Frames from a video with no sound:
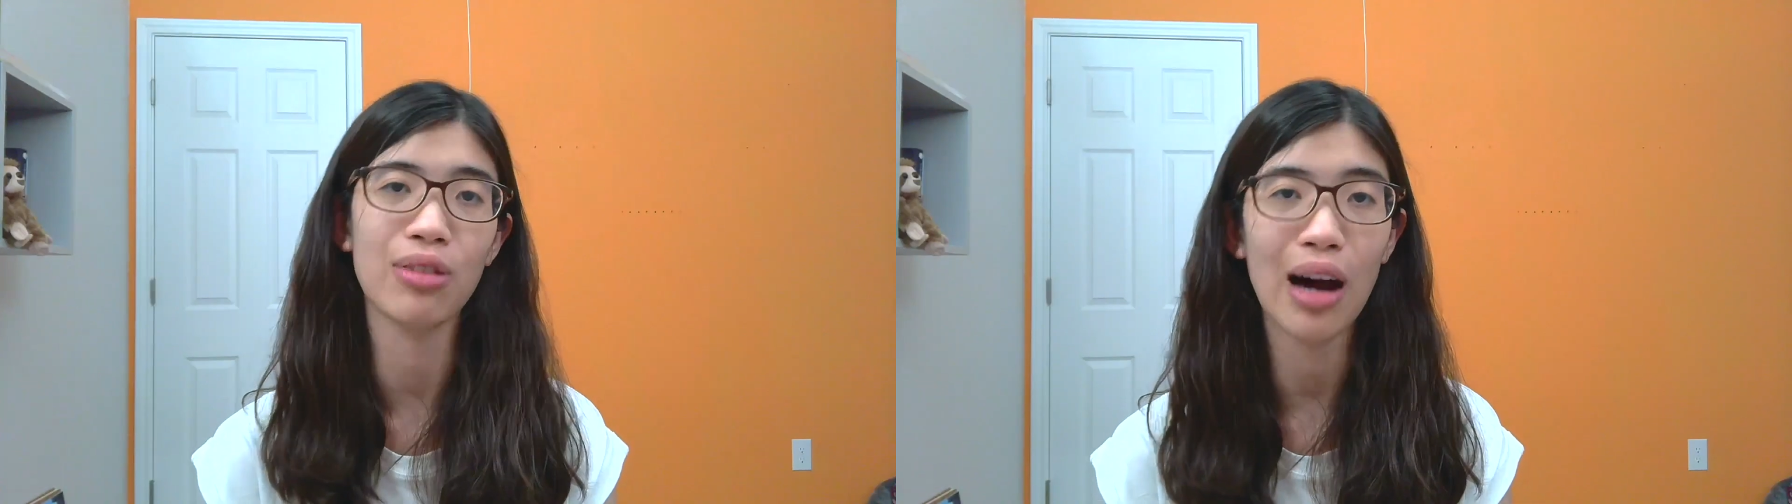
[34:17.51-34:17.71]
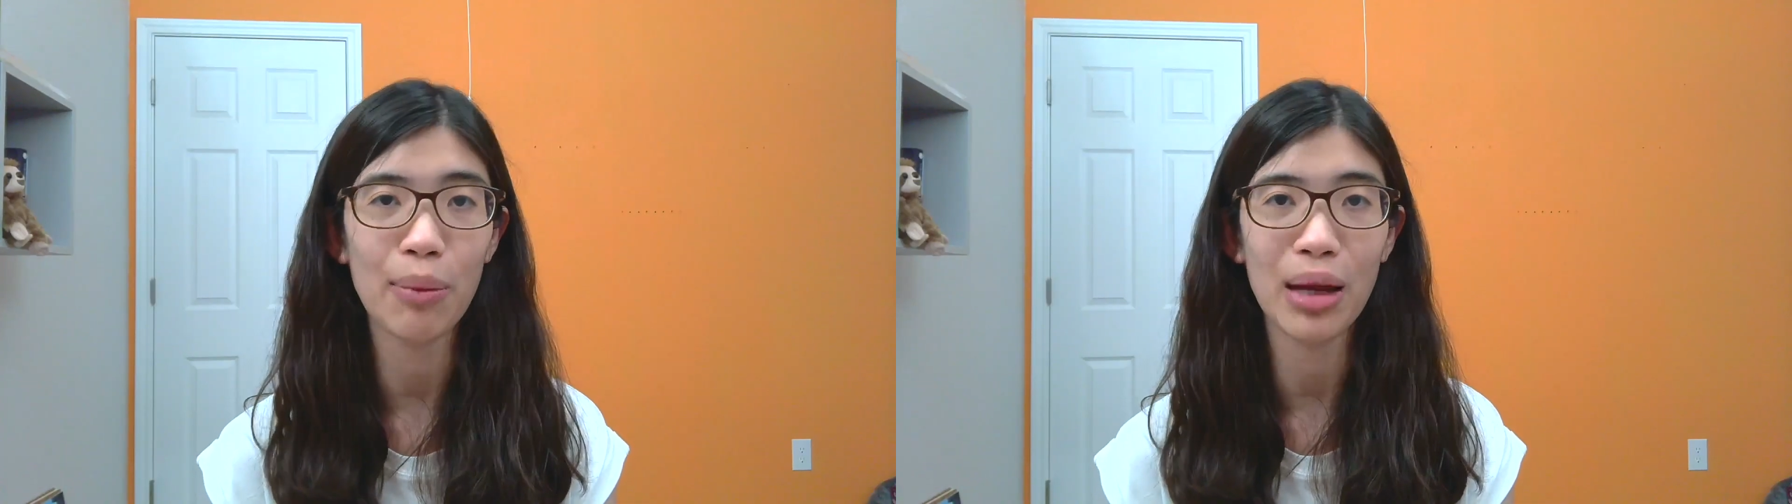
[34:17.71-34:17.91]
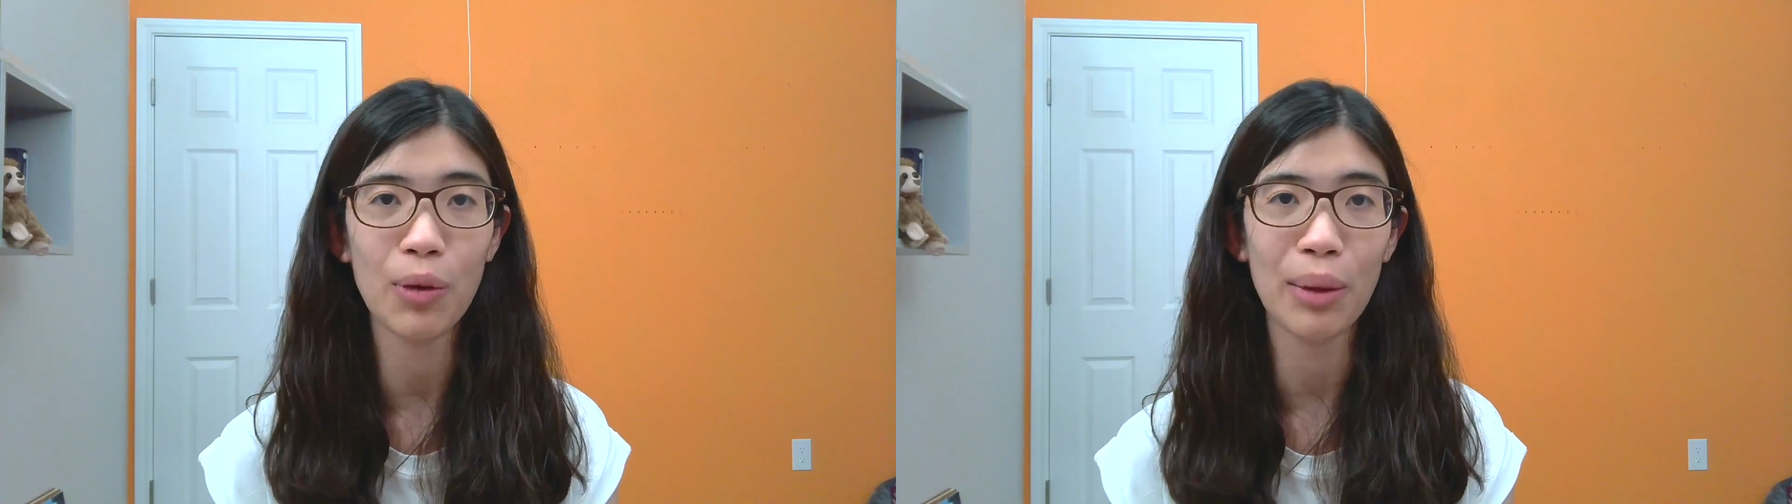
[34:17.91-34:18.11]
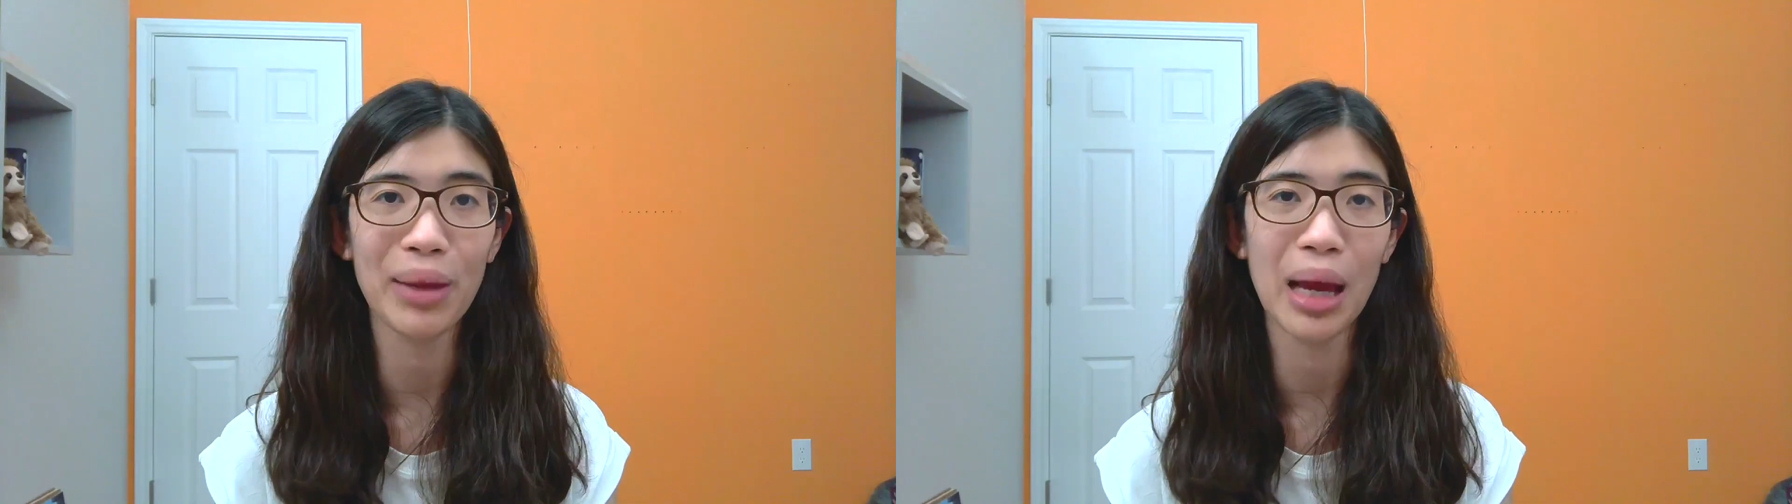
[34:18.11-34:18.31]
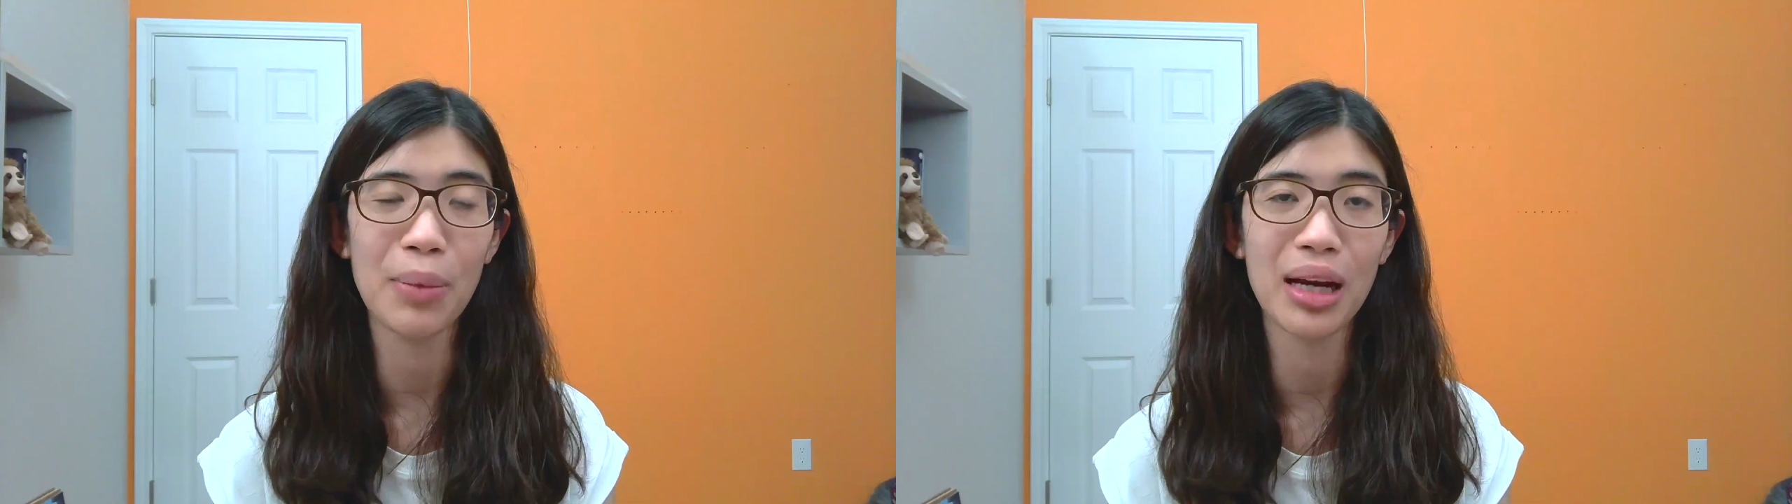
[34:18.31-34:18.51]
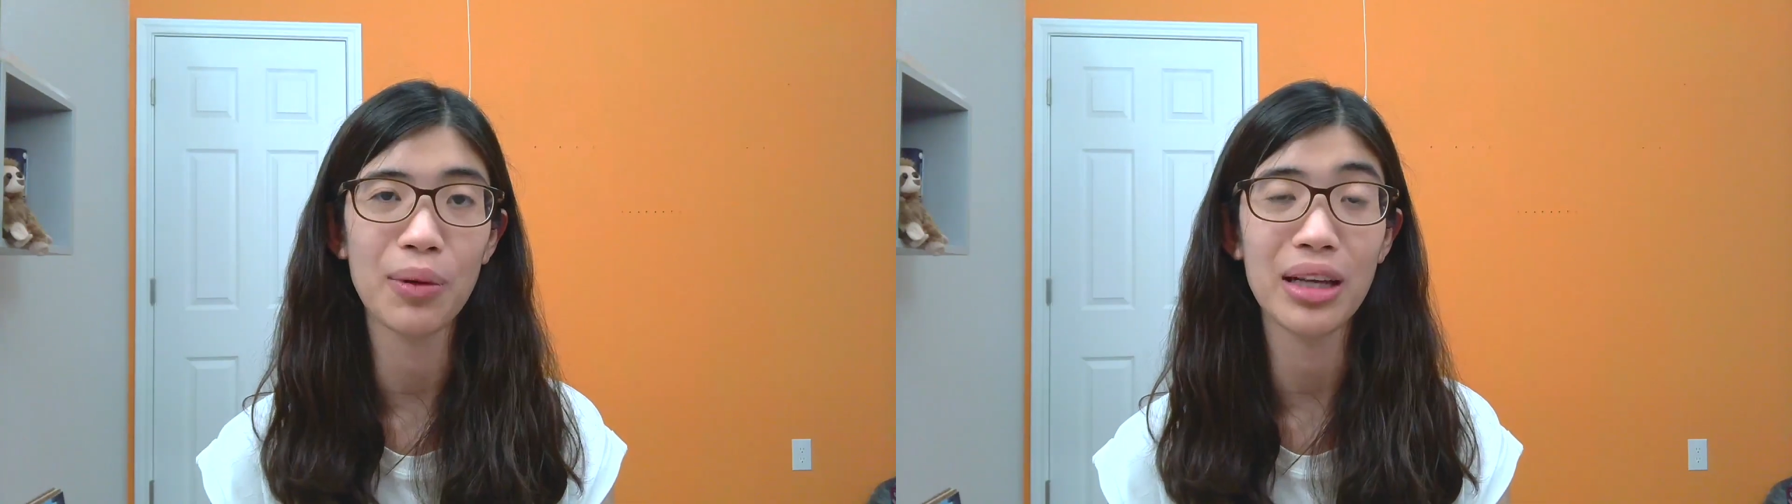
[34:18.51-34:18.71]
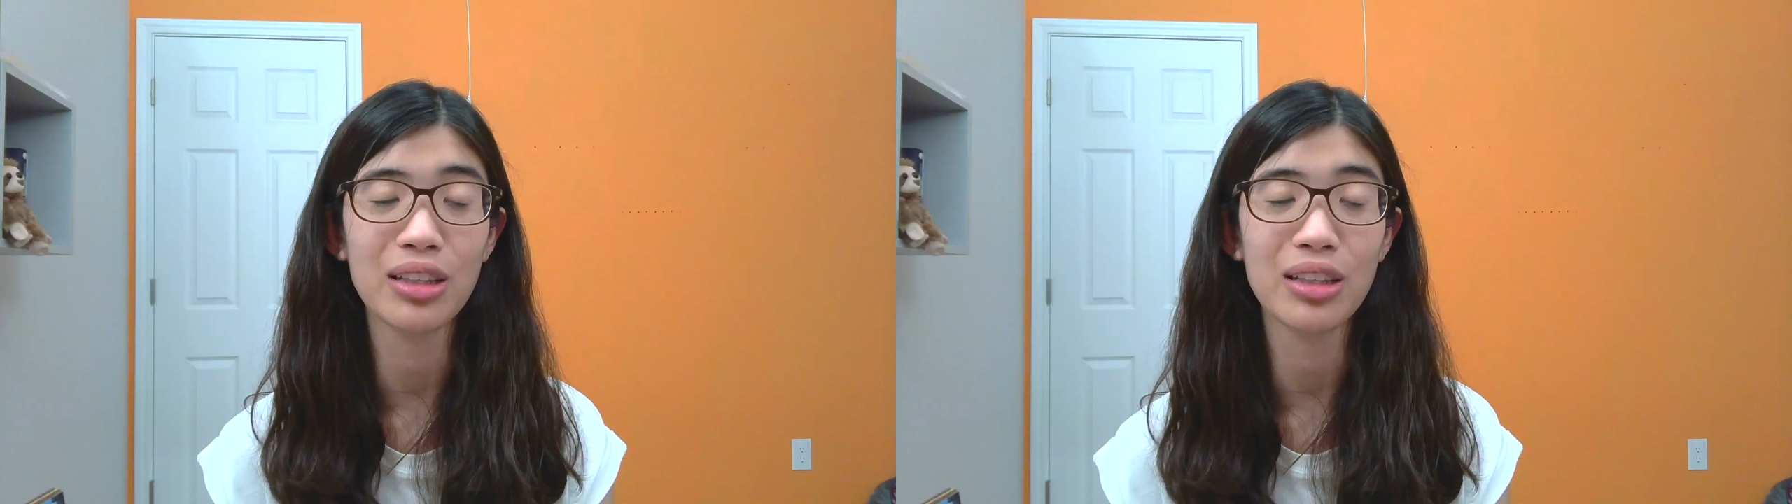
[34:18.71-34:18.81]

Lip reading: from a webcam anyway,